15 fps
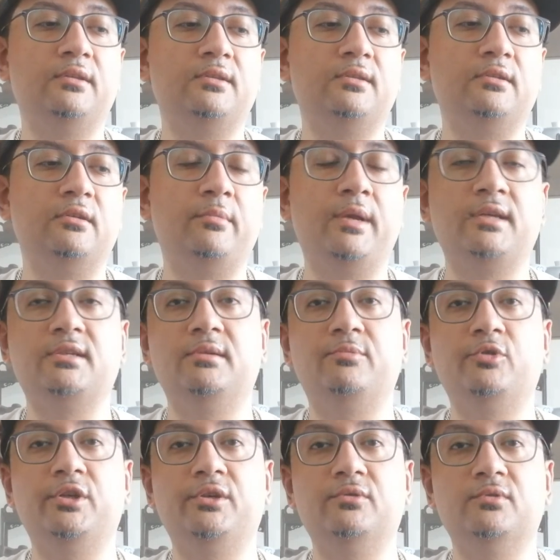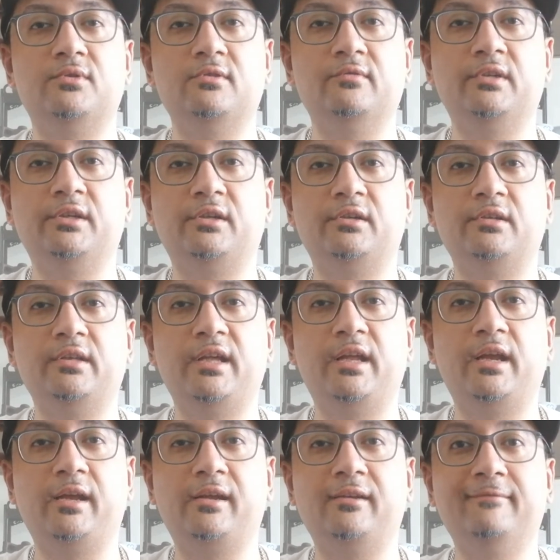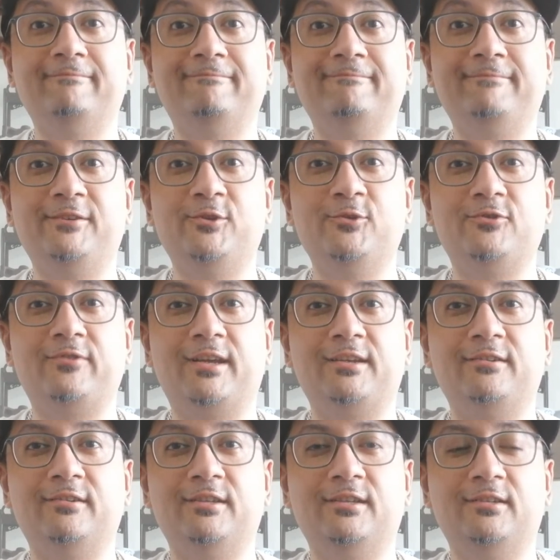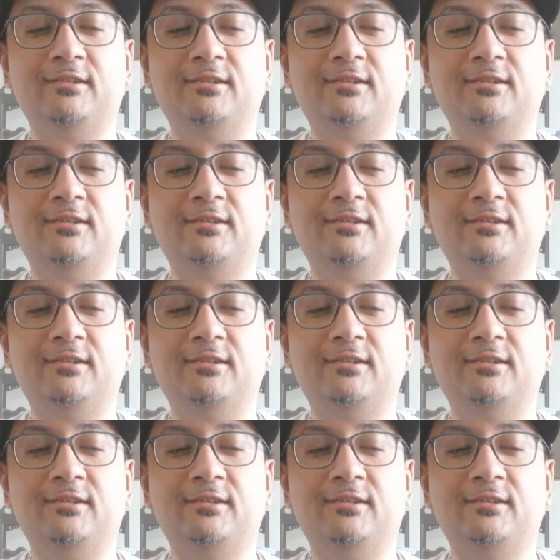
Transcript: So it makes it a pretty cool souvenir that I can use regularly.